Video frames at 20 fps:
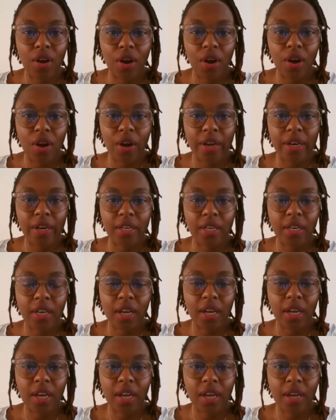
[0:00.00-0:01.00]
on
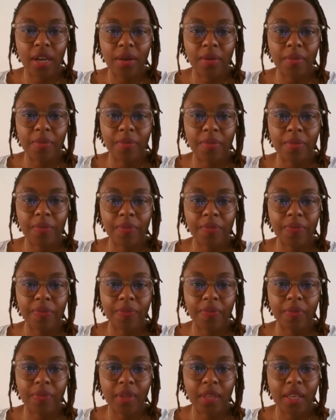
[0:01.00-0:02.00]

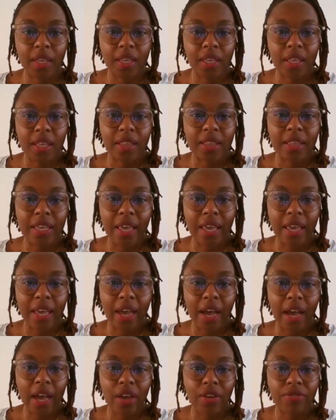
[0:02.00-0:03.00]
the
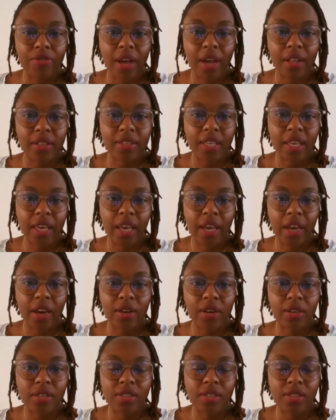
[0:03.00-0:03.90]
AI of healthcare